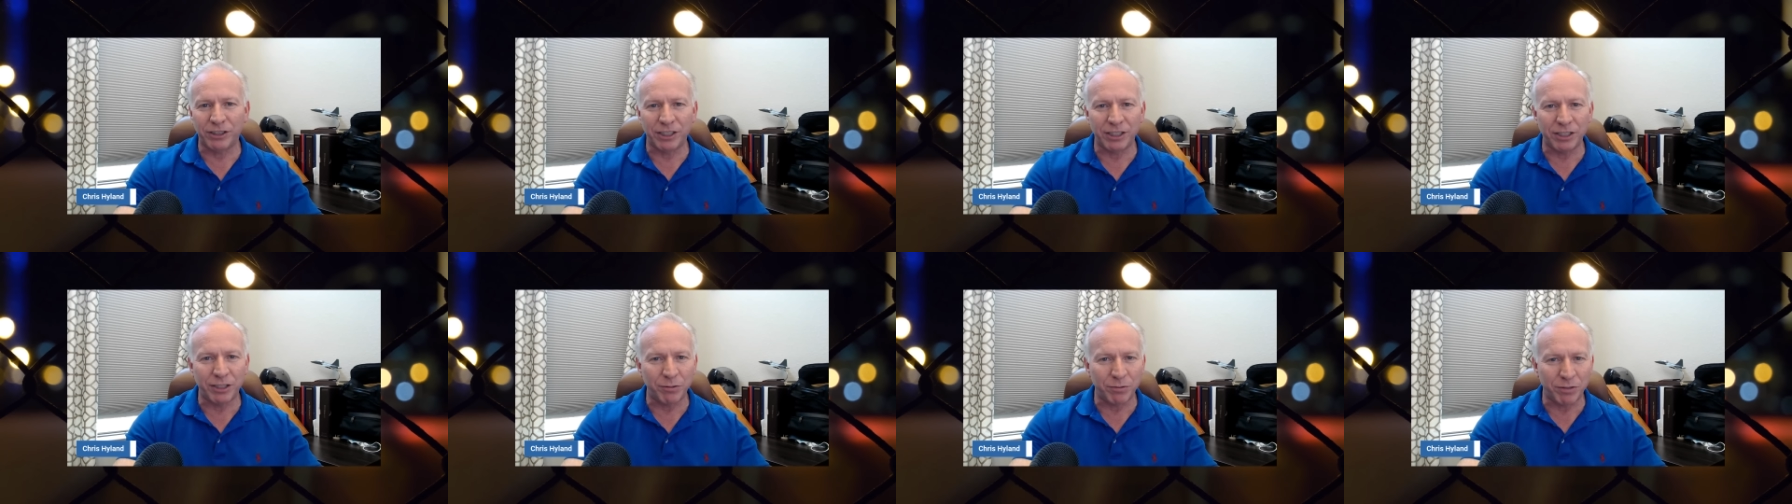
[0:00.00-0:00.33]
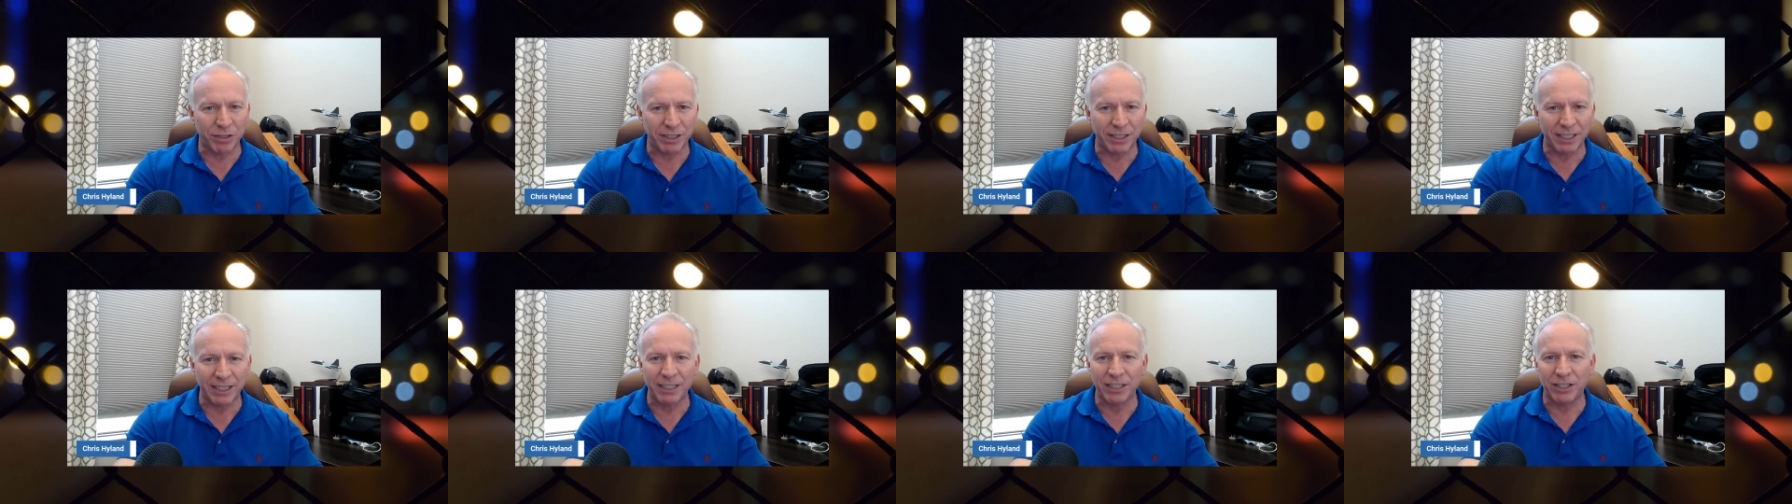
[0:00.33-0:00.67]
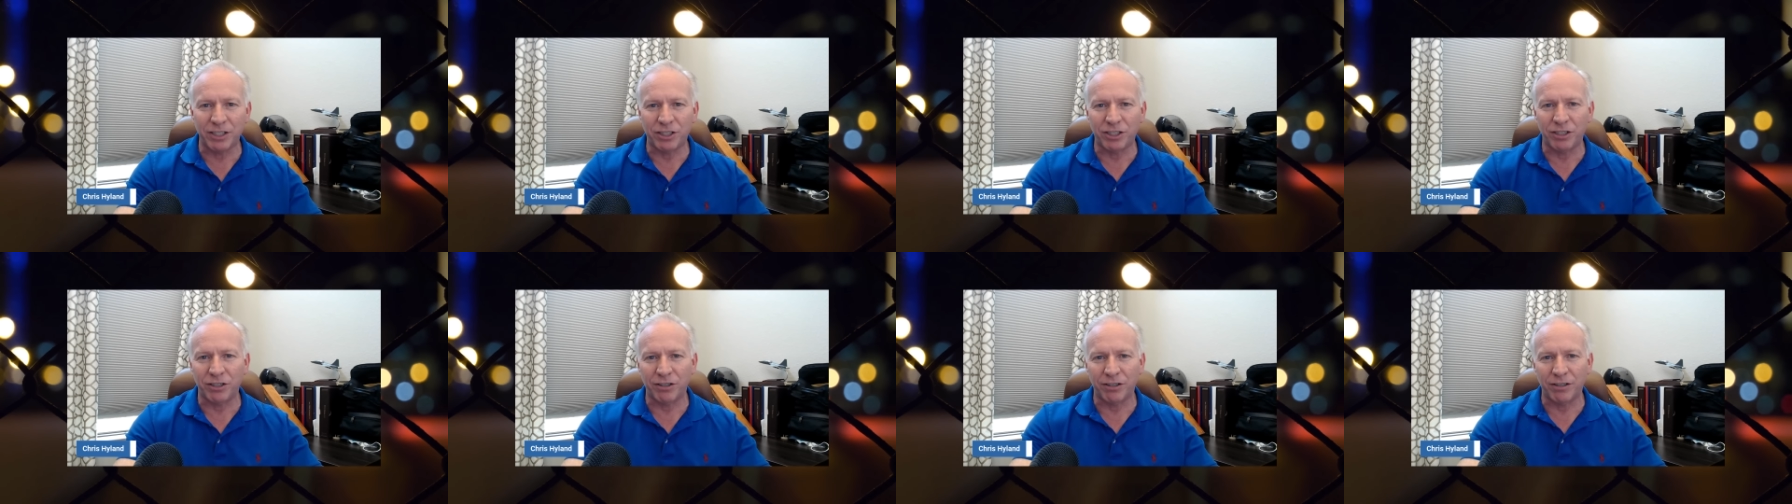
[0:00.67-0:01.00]
into
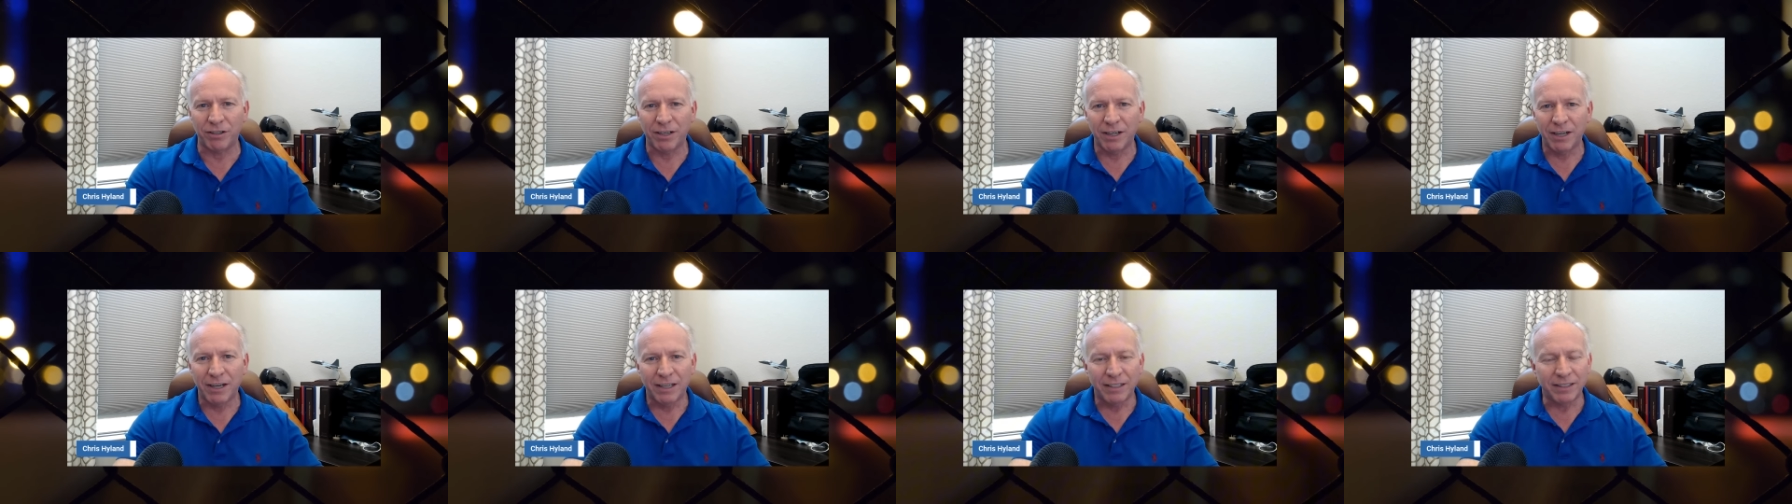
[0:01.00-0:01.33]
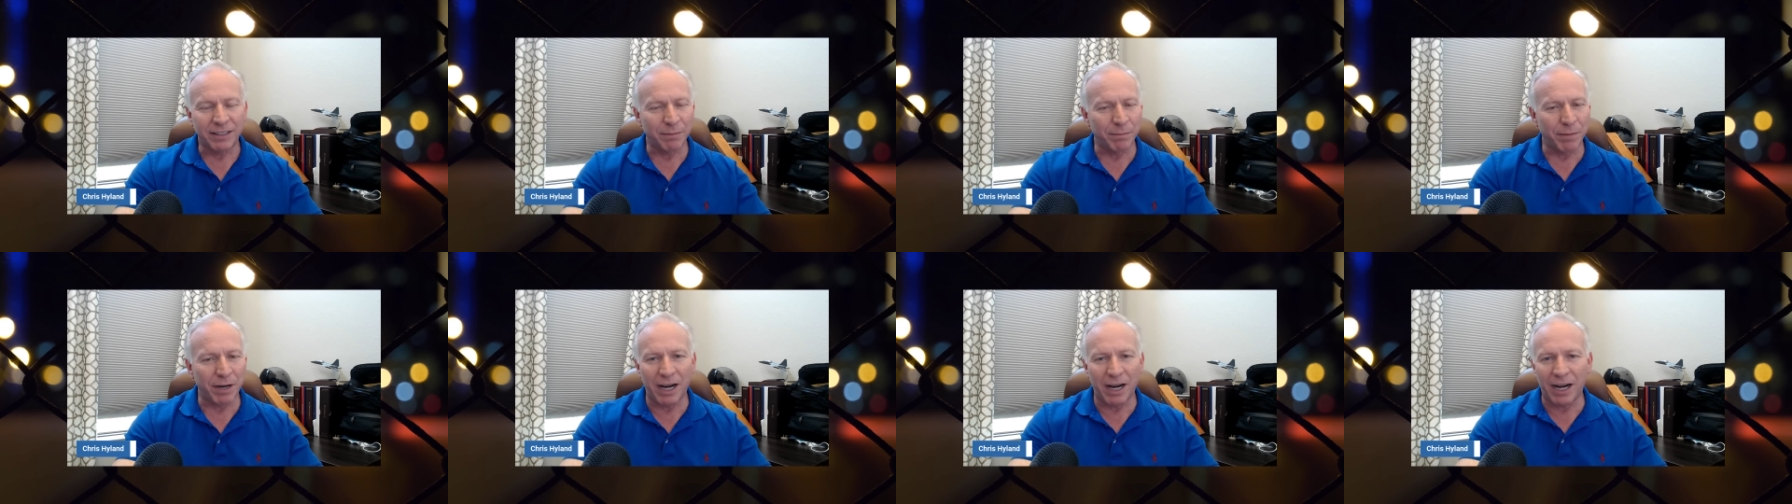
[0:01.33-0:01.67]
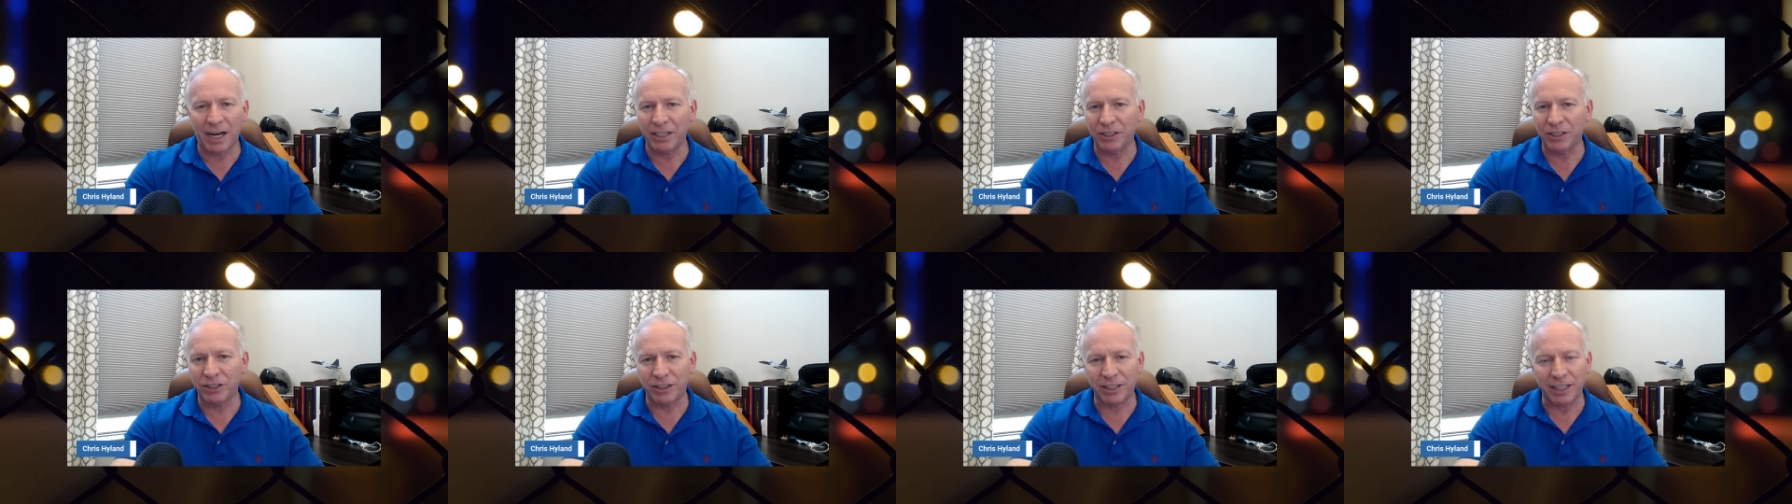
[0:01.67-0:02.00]
signature
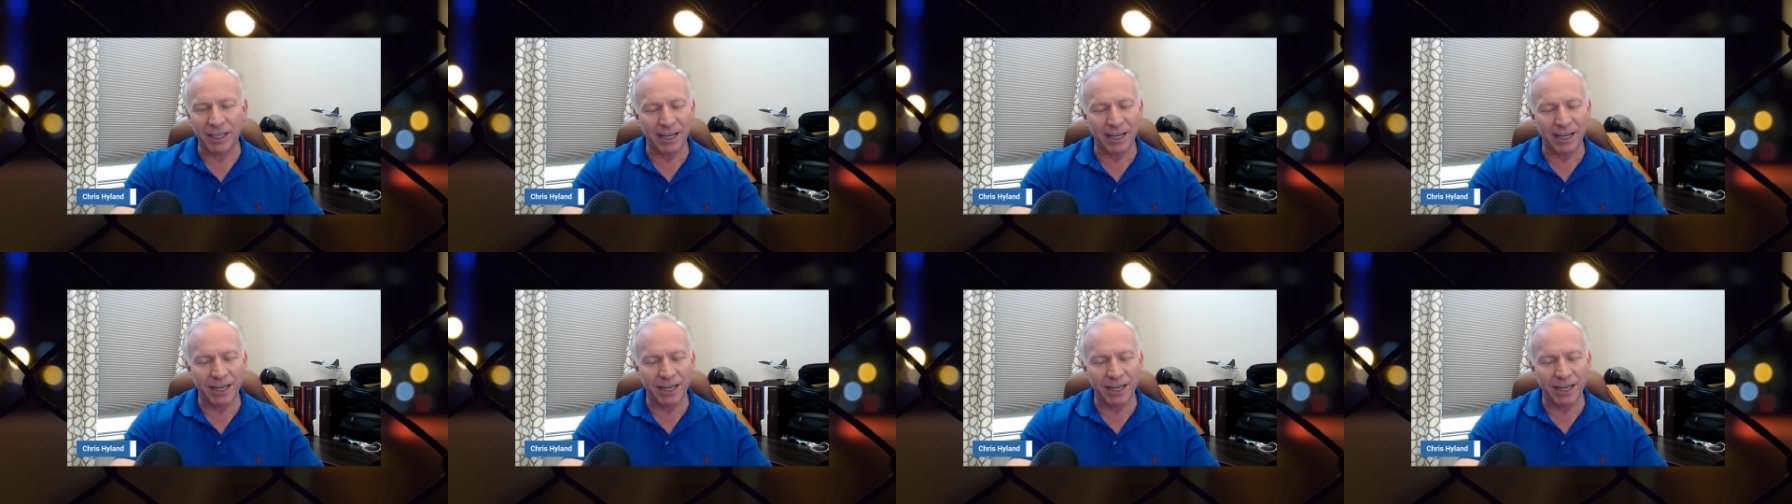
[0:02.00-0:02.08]
Dimash,